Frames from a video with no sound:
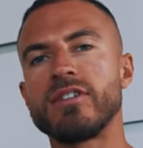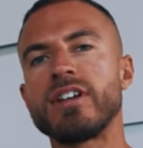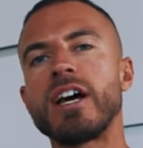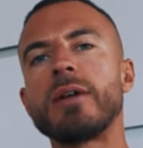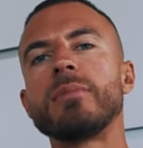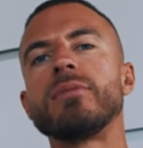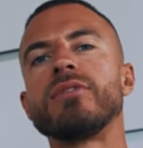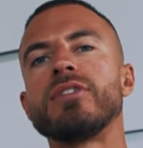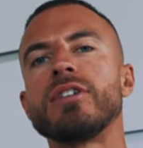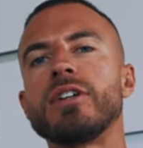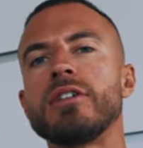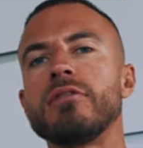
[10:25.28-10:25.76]

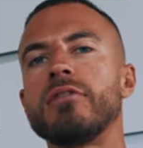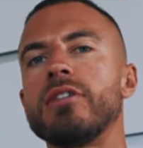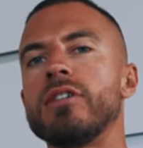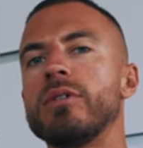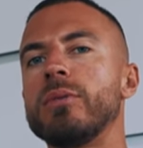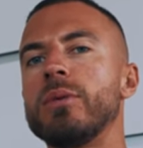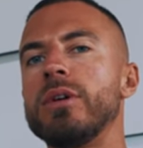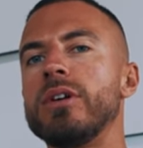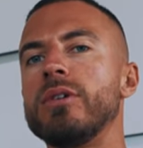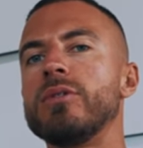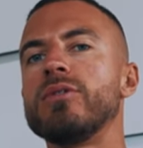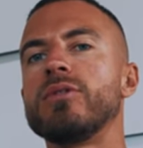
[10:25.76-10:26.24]
type of cereal
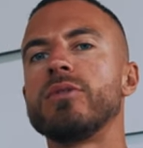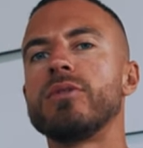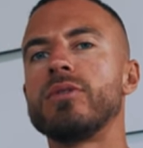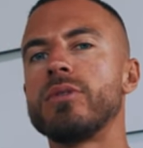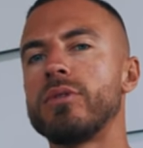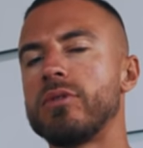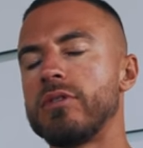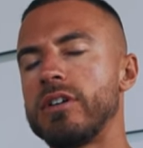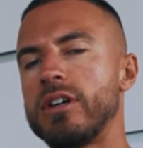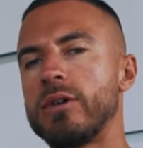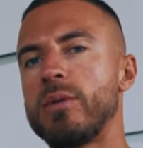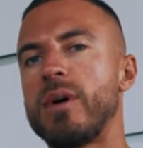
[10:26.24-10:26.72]
we use is
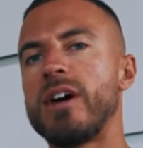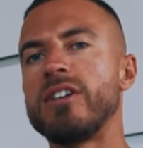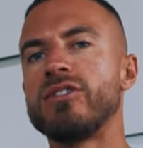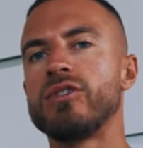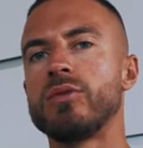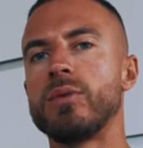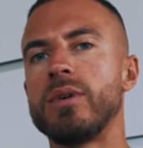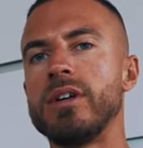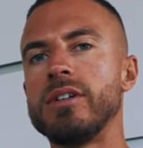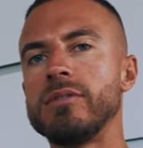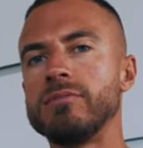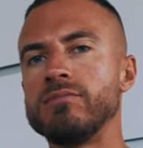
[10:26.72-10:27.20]
already quite
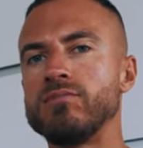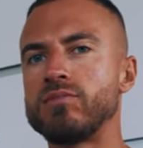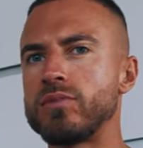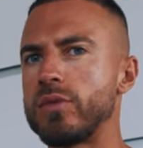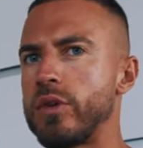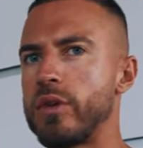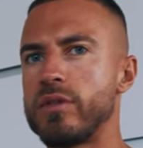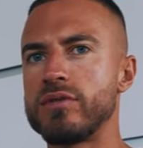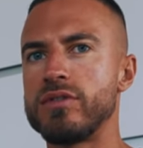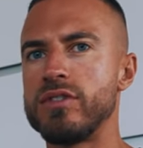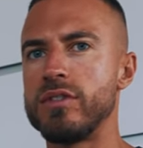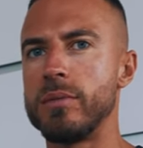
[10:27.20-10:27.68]
sweet.
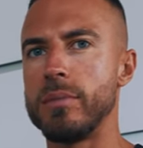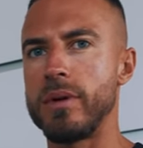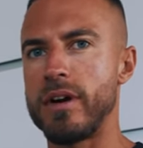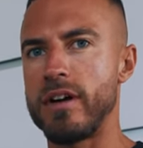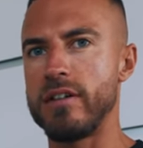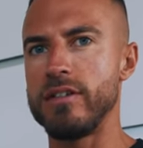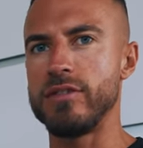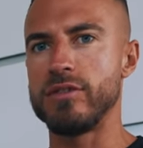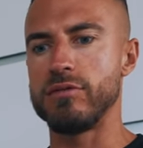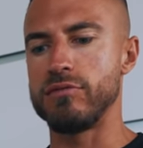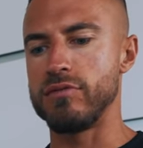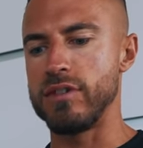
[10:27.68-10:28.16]
And obviously the
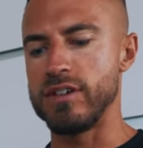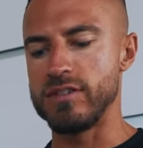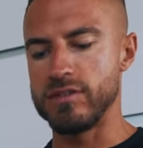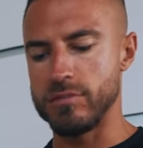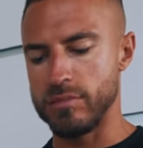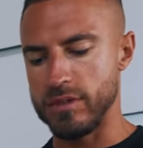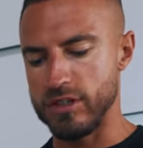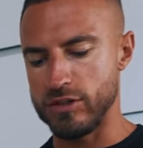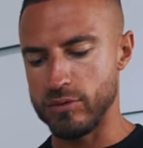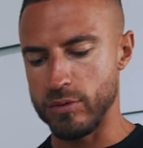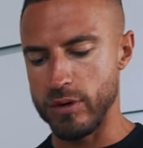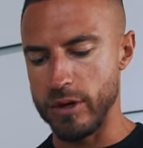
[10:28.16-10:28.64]
berries are
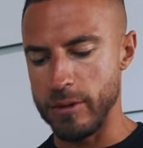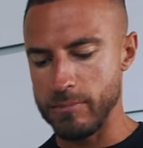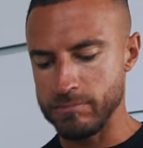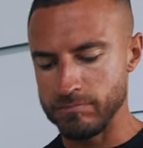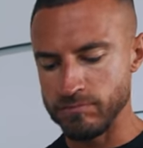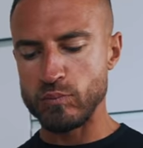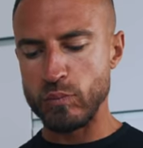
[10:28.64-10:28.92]
reasonably sweet.